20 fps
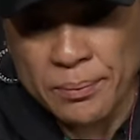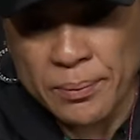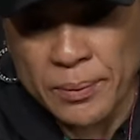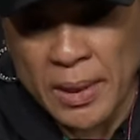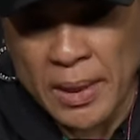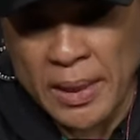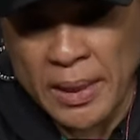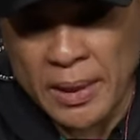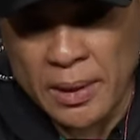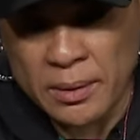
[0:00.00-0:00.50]

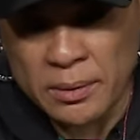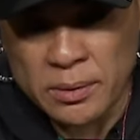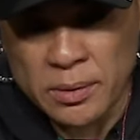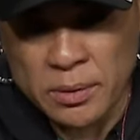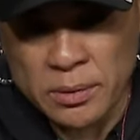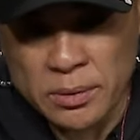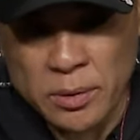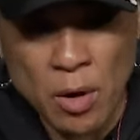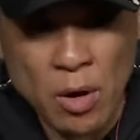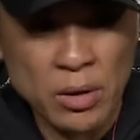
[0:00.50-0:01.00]
And
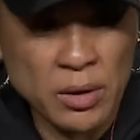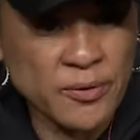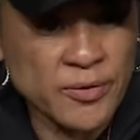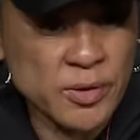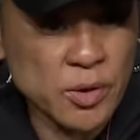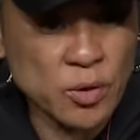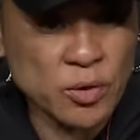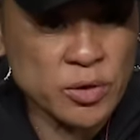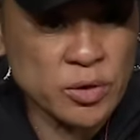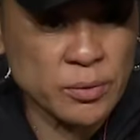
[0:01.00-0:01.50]
all of
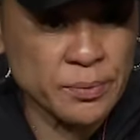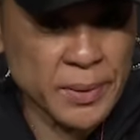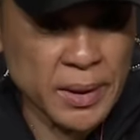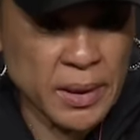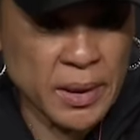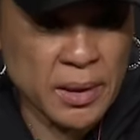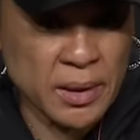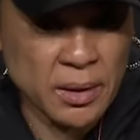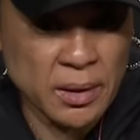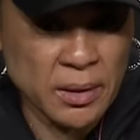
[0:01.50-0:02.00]
social
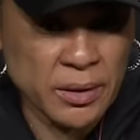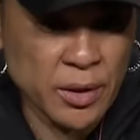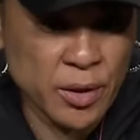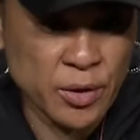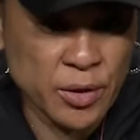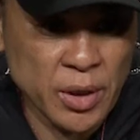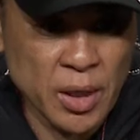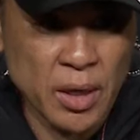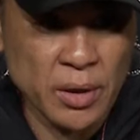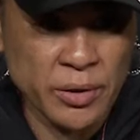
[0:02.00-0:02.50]
media, and
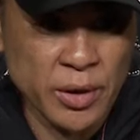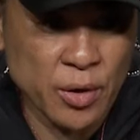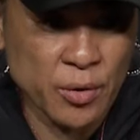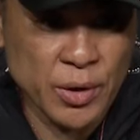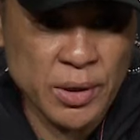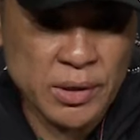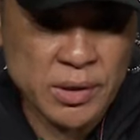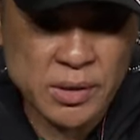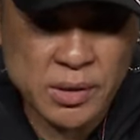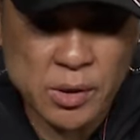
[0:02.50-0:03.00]
they're young. They're
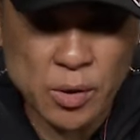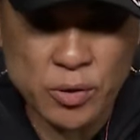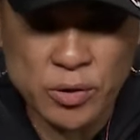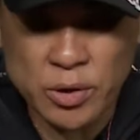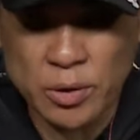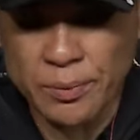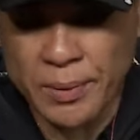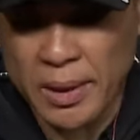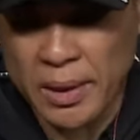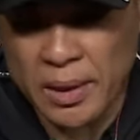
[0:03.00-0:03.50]
into
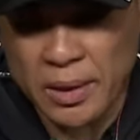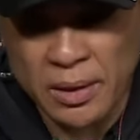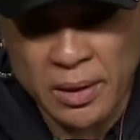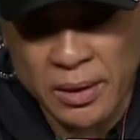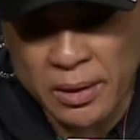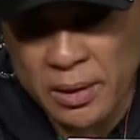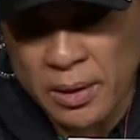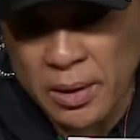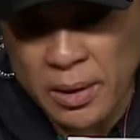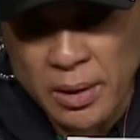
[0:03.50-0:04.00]
social
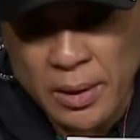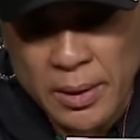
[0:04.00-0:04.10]
media.